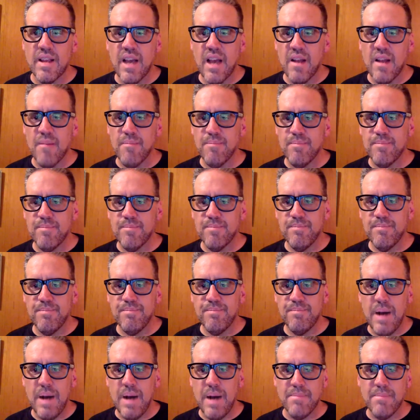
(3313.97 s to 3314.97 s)
kind of
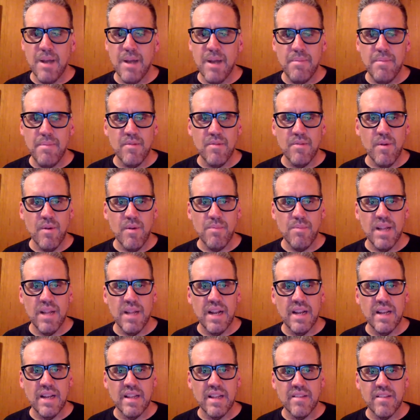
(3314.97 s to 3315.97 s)
popped up as we were
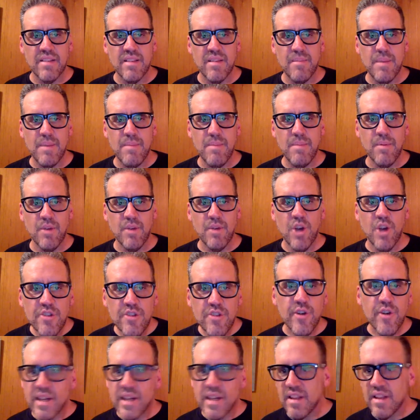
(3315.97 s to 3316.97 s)
planning this, that people could
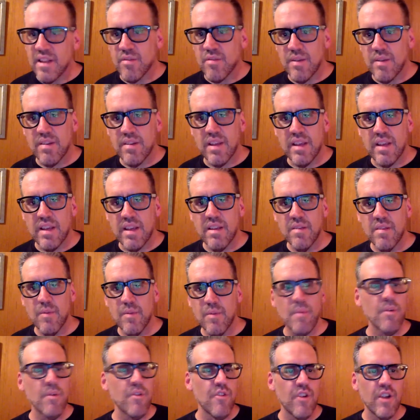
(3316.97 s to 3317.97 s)
drink this whiskey.
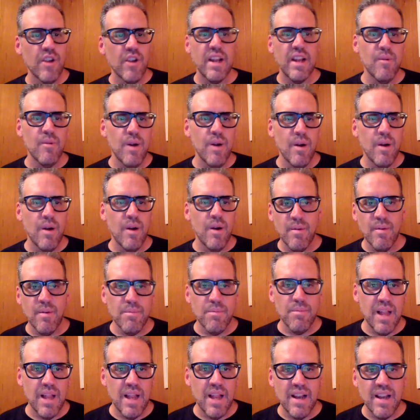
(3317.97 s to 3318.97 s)
We were drinking it while we were
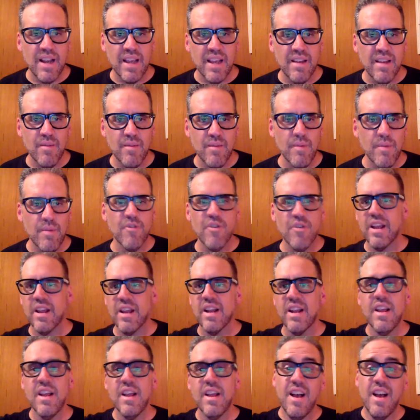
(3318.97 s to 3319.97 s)
planning it. We were
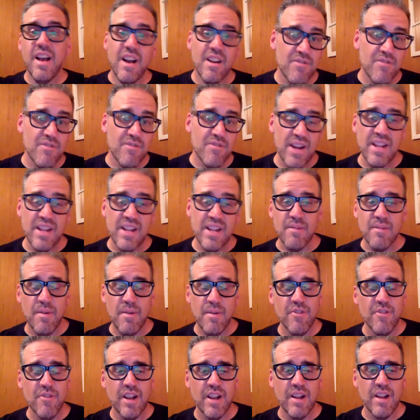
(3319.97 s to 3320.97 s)
drinking it. Frankly, we
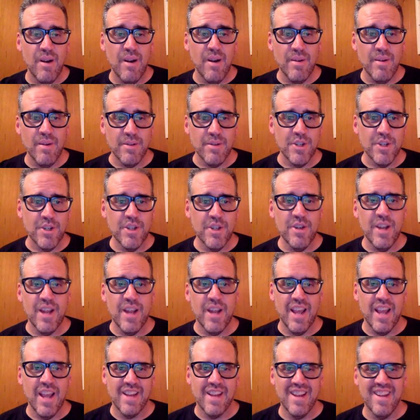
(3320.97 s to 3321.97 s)
were drinking it while we were shooting
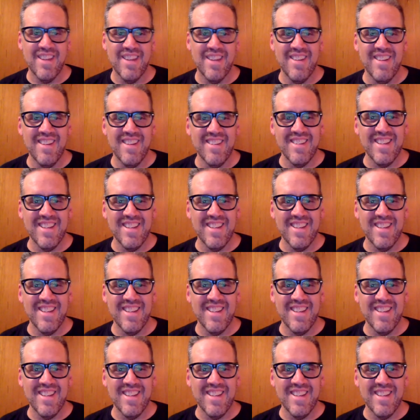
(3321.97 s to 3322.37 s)
it.